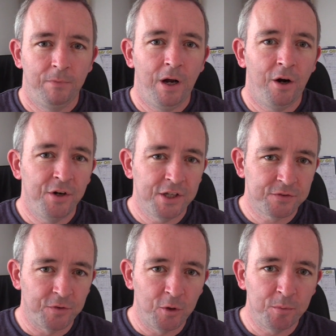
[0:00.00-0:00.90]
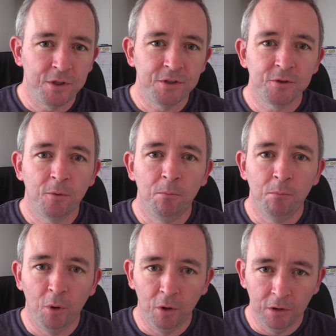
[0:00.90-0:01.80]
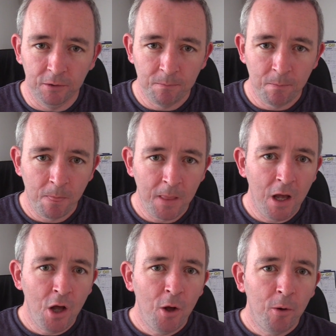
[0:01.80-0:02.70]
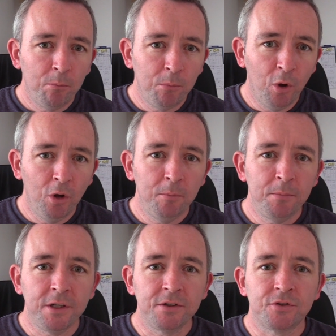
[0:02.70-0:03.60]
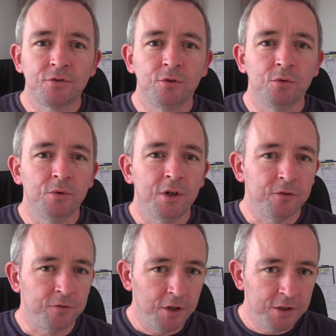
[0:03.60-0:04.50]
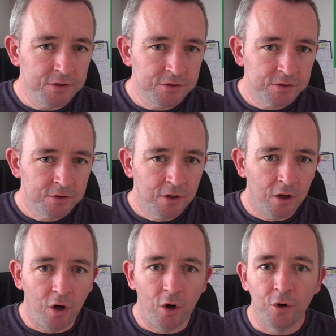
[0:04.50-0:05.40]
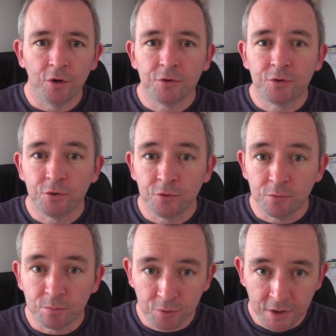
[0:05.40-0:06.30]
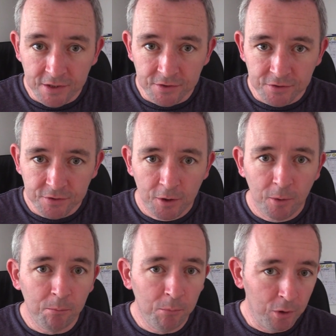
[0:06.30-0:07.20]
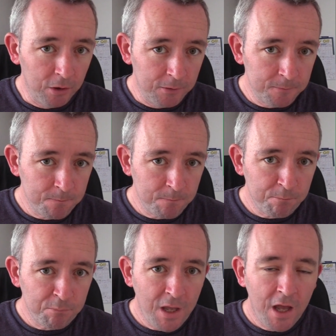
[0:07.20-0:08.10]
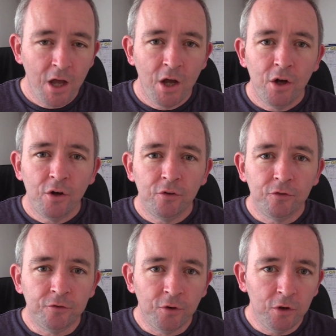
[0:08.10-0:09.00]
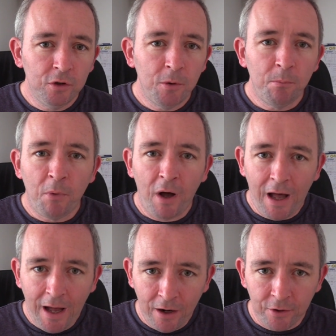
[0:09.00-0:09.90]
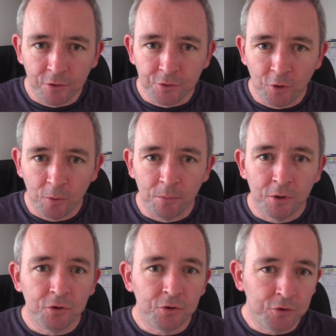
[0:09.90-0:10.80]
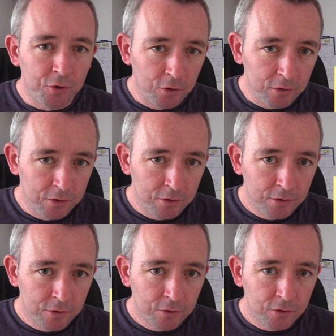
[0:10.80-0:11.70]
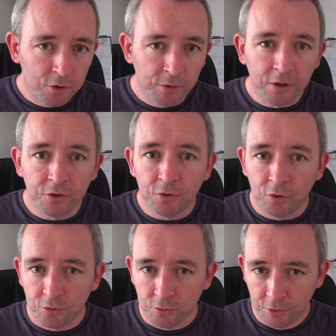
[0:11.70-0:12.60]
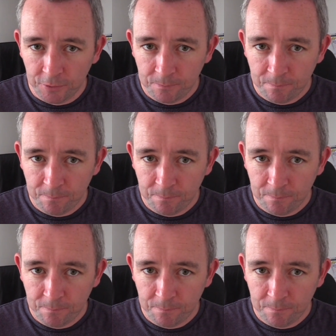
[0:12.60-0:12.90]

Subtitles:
Our next verb is mull. Mull means to advise or to praise. Mull. Bhol ma athair dom dul chuig an dochtúr.